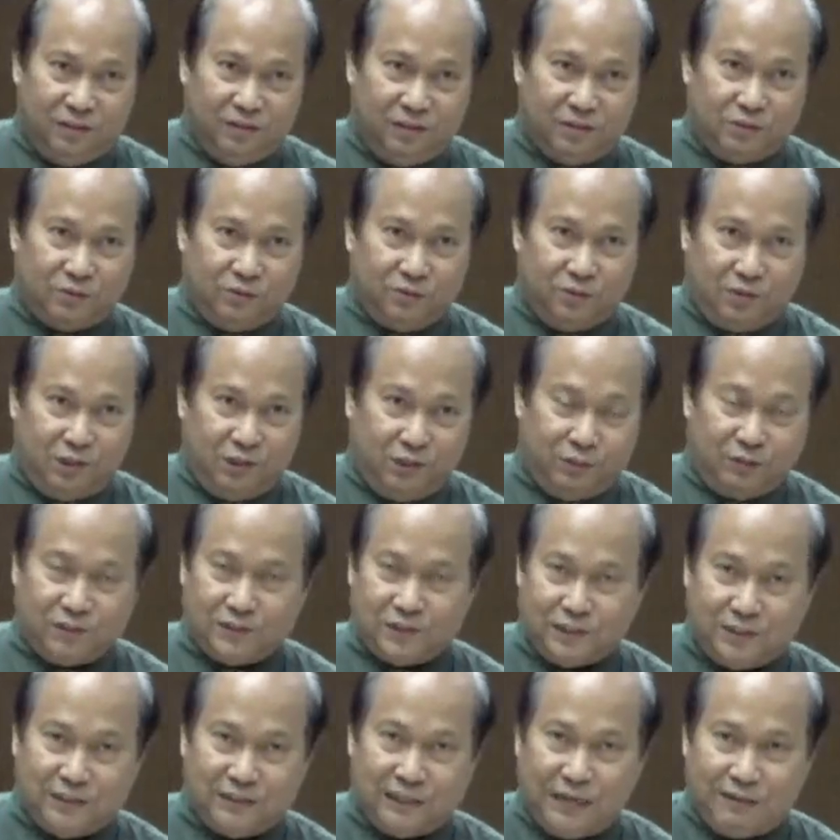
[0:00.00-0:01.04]
So he
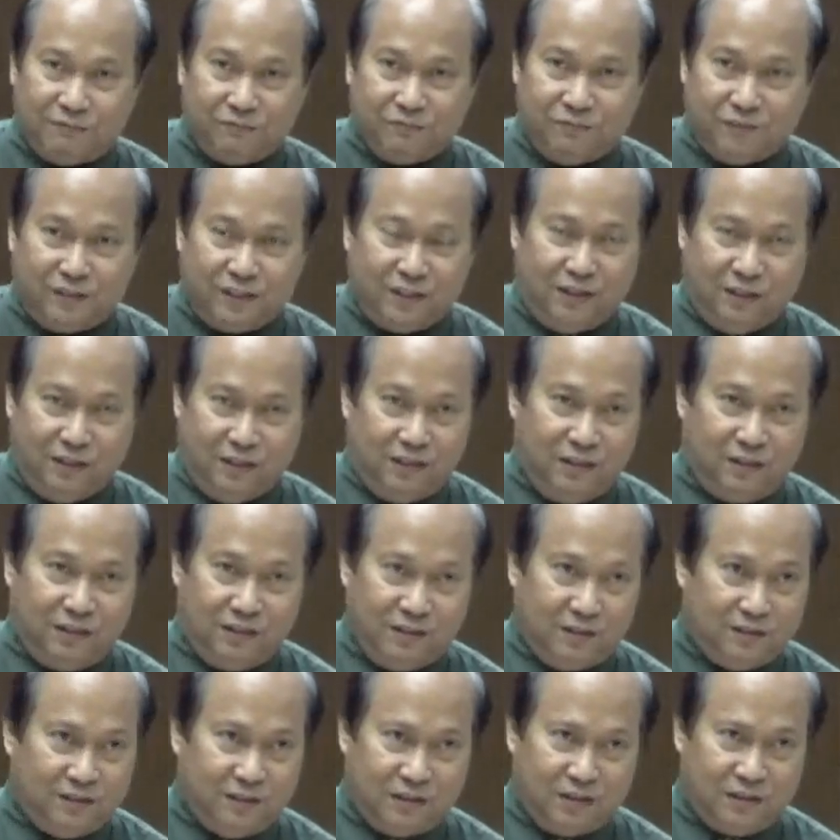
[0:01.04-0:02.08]
was a draftee.
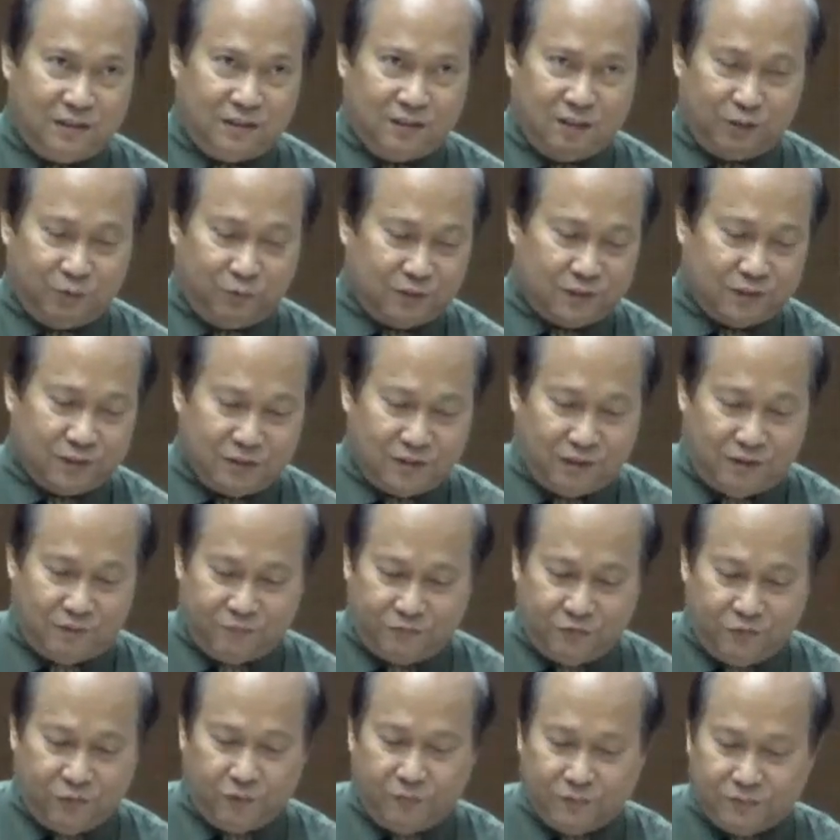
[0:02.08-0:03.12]
There were a
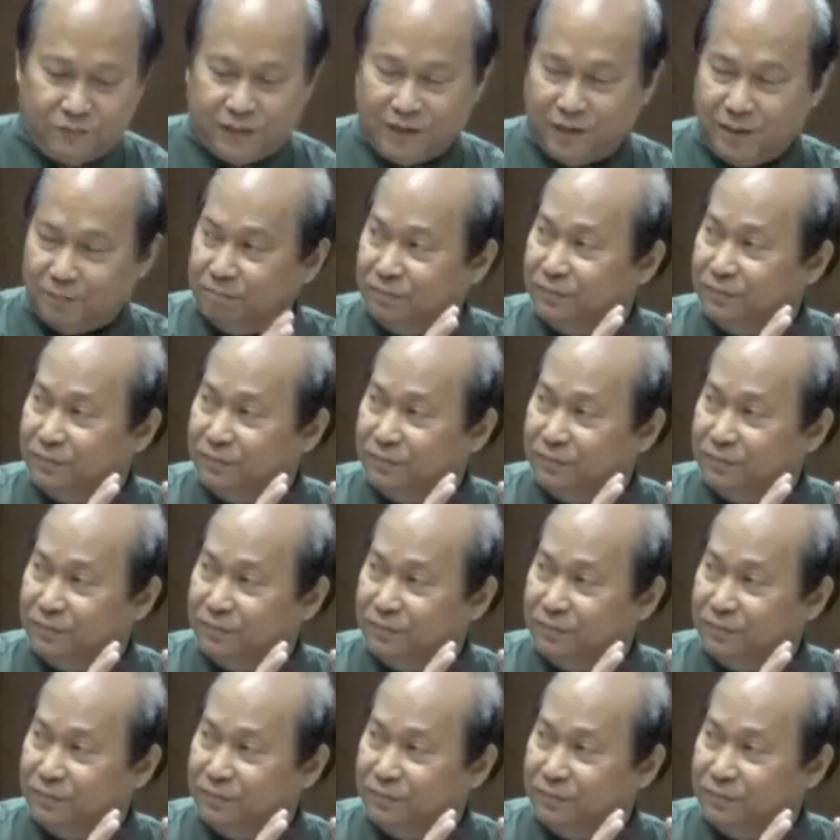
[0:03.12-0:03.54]
few of them.